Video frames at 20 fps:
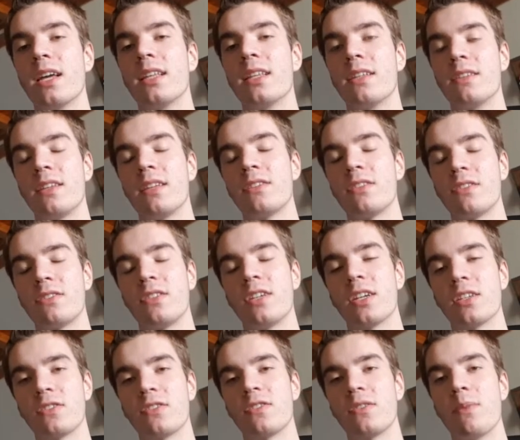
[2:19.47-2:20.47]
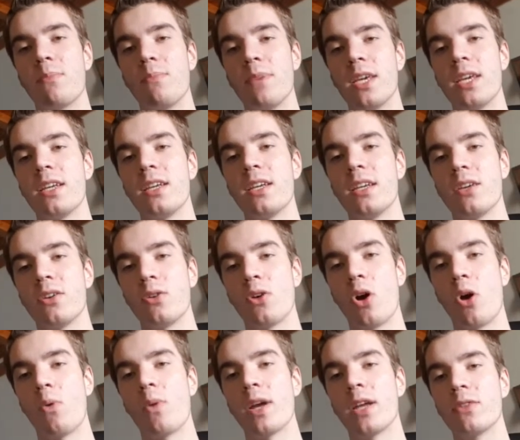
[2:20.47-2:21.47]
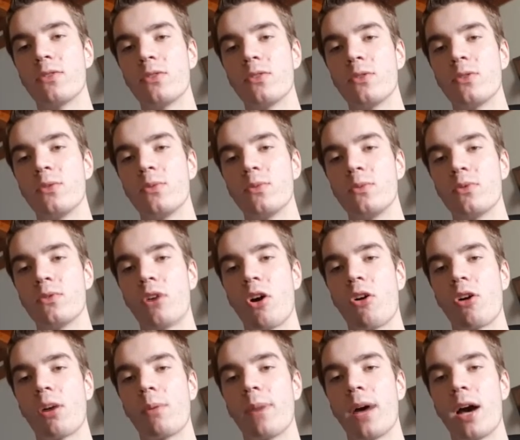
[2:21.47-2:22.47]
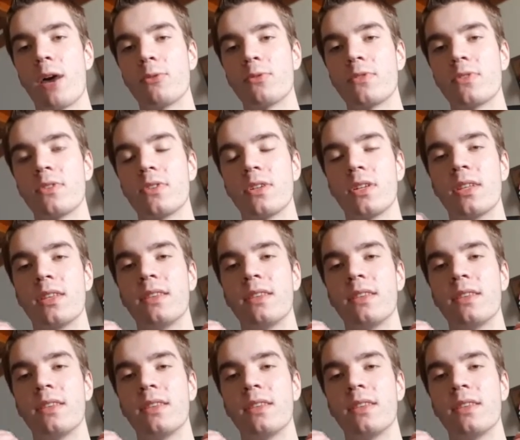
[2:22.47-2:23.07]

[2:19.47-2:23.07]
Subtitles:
this is just me going to talk about